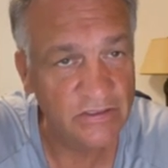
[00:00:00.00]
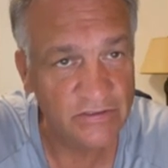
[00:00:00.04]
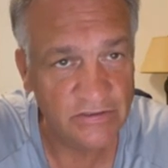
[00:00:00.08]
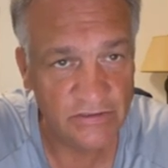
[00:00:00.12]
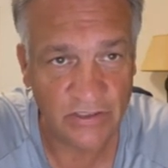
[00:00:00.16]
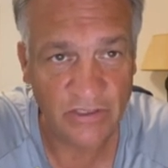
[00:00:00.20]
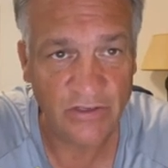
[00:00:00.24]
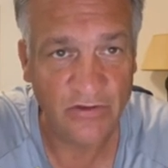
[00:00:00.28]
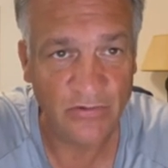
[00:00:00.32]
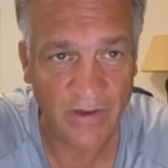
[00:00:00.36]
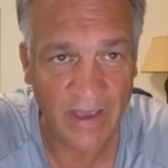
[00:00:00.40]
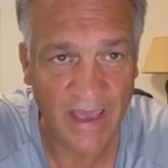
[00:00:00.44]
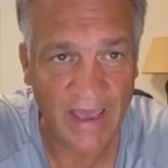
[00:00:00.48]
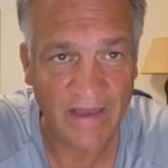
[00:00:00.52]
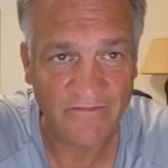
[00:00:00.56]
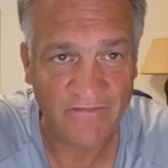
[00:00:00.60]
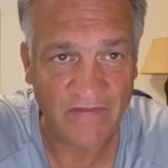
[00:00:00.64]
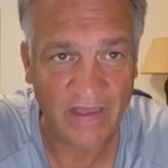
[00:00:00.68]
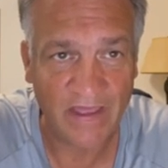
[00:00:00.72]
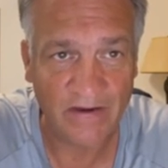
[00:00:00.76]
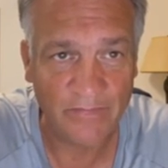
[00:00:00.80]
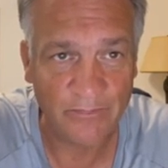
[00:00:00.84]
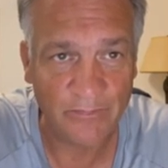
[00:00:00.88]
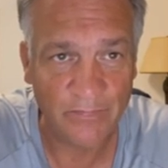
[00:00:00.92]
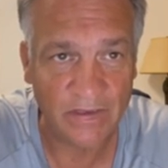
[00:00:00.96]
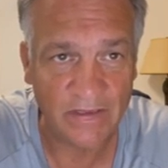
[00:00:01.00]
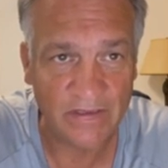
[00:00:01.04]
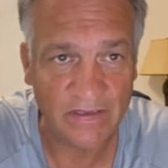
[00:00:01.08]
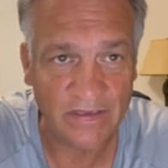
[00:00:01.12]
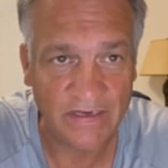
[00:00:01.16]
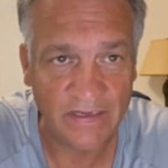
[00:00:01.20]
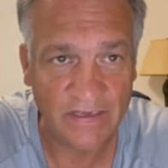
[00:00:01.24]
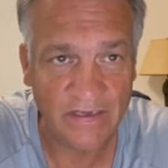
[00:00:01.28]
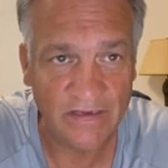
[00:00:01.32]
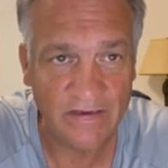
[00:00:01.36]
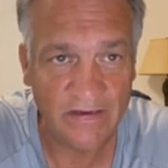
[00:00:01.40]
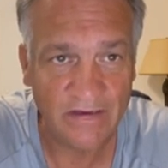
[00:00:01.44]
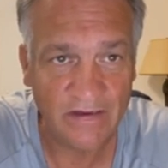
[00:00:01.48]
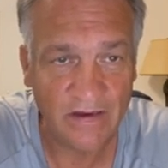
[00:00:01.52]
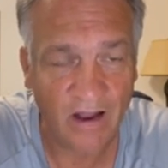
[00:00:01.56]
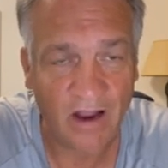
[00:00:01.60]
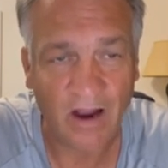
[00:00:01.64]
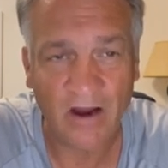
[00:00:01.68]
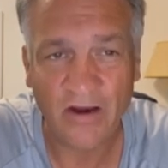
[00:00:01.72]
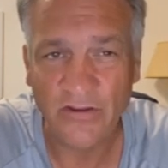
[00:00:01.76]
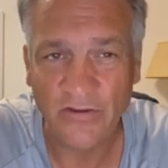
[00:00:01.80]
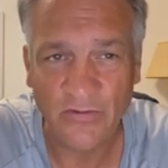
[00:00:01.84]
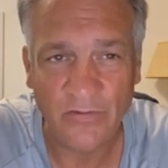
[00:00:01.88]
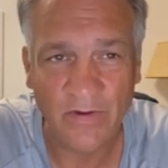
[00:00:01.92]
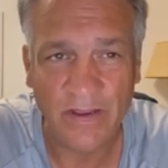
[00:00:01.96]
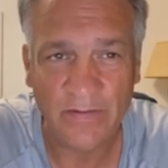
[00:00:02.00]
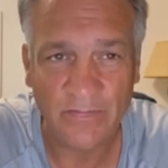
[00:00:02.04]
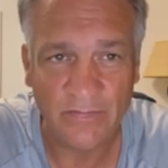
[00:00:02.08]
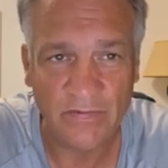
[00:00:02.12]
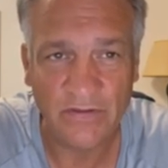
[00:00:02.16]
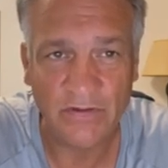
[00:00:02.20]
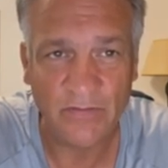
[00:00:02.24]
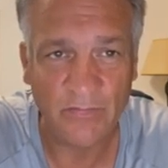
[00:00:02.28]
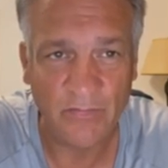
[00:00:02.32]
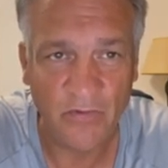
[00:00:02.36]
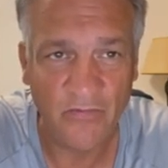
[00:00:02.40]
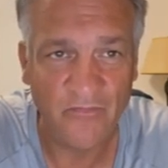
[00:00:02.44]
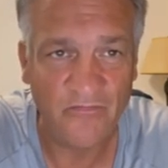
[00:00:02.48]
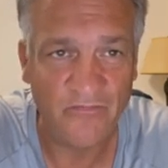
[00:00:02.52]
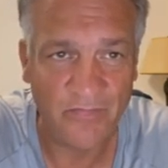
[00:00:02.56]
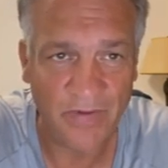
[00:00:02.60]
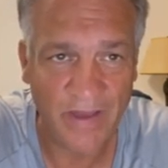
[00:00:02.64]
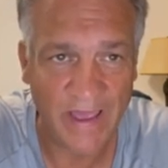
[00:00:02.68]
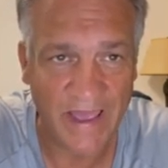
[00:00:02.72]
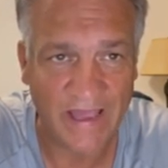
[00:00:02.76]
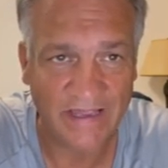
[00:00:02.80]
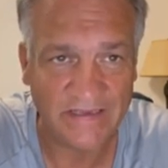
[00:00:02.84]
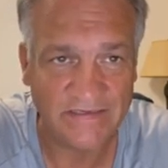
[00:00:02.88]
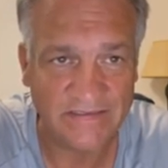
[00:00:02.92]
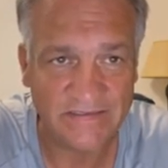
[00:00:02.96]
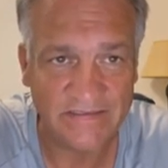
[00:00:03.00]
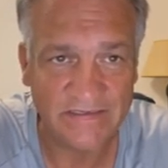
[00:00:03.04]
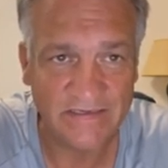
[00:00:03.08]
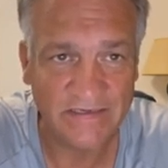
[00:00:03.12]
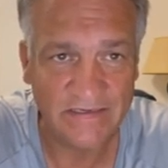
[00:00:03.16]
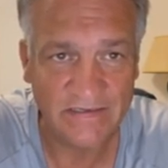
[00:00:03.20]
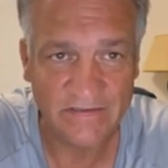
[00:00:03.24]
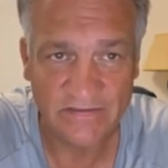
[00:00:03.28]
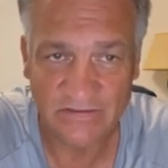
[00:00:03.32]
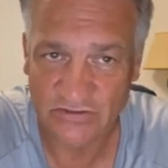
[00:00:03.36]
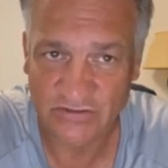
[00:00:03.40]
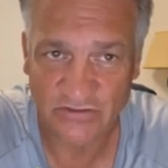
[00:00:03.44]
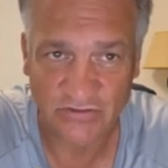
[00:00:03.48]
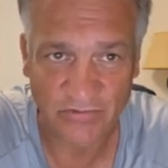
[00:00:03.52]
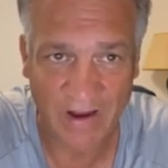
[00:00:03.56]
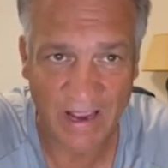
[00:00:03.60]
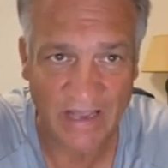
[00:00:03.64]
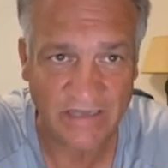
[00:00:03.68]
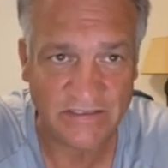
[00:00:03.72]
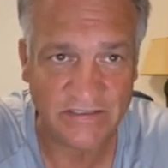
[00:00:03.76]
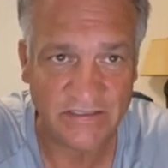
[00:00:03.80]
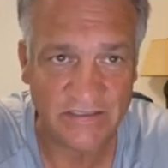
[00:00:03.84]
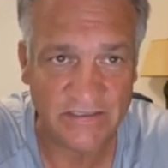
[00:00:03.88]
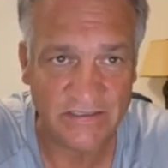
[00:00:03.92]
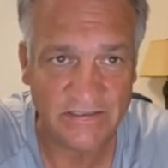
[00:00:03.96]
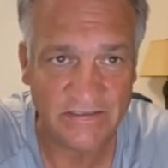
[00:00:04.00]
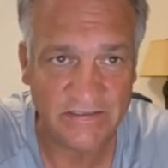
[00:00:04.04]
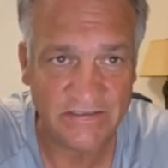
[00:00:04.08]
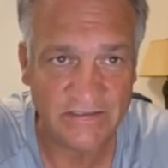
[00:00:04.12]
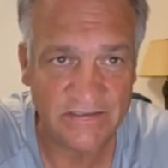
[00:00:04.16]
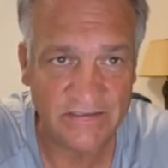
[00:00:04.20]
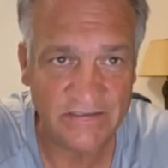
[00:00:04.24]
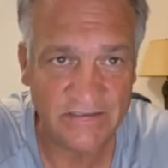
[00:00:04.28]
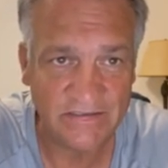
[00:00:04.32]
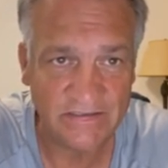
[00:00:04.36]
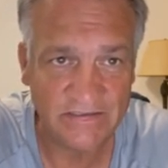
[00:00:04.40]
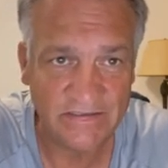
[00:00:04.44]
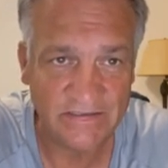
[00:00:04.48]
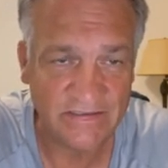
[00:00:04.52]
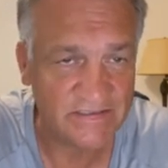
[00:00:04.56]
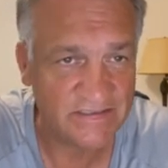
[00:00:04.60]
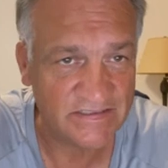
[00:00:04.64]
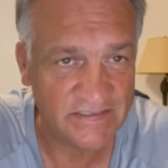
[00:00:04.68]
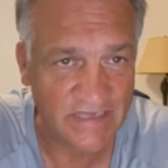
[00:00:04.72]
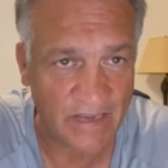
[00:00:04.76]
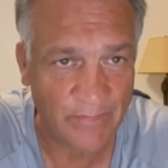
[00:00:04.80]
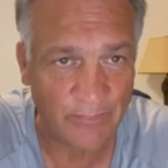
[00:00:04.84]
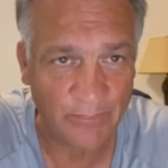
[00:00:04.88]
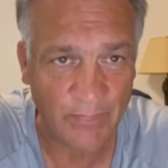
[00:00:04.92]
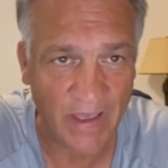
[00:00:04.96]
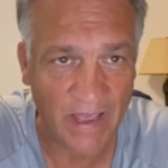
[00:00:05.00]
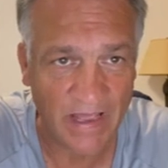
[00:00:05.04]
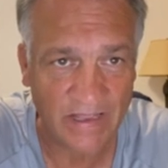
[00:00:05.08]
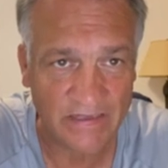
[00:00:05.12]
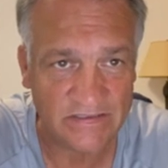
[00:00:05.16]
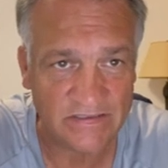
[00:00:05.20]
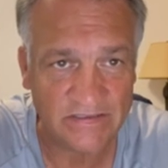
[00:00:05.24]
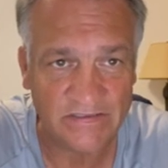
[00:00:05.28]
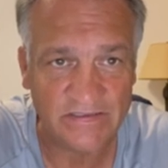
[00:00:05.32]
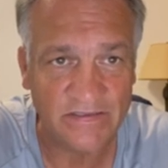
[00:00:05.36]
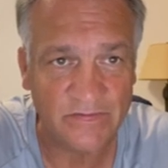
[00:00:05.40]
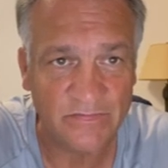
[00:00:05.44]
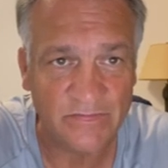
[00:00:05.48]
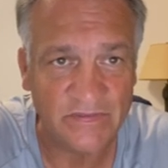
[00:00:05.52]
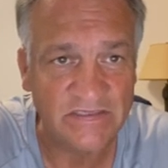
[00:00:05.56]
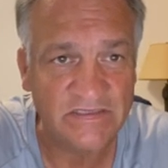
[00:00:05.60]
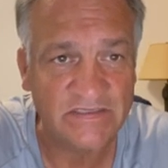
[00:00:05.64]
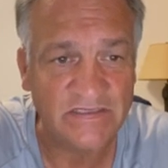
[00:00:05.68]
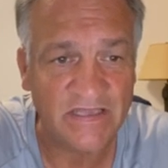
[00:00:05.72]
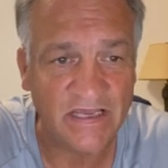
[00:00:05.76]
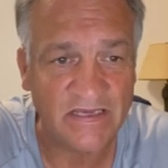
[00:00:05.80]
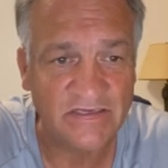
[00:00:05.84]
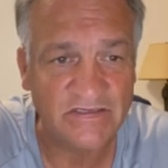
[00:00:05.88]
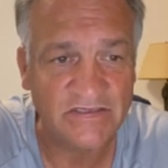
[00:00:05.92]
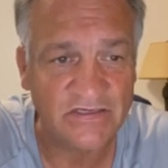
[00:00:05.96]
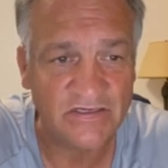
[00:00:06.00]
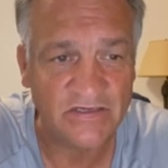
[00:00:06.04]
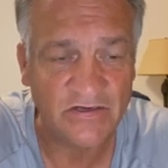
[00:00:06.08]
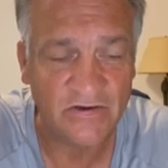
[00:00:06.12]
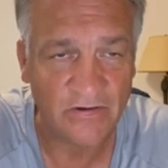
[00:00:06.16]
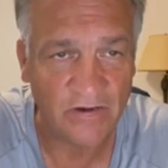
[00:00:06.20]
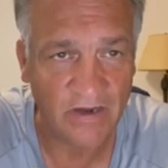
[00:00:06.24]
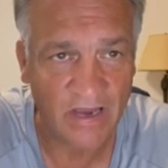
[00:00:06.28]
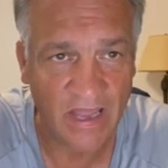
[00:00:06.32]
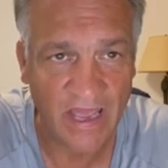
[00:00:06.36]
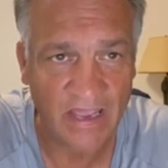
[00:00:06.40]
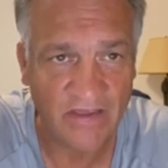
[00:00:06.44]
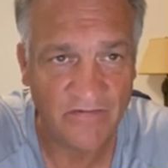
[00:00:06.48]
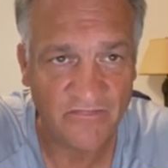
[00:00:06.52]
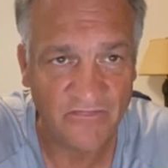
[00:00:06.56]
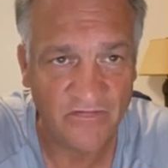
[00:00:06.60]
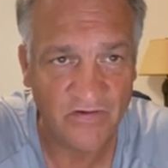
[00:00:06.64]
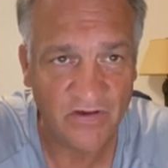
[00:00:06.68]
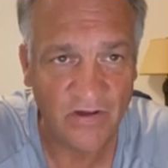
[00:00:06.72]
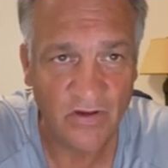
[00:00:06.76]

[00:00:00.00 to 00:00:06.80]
Do you have that ability? Are you able to move past the tragedies, the setbacks, the mistakes in your life?